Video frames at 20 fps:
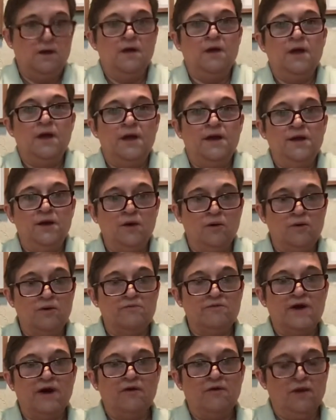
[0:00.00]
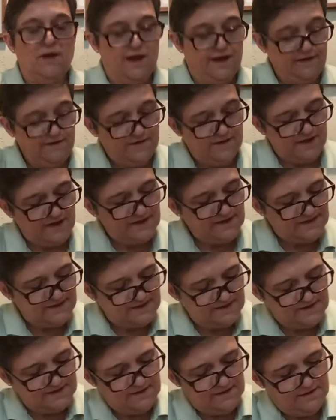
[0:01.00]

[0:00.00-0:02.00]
and go around like this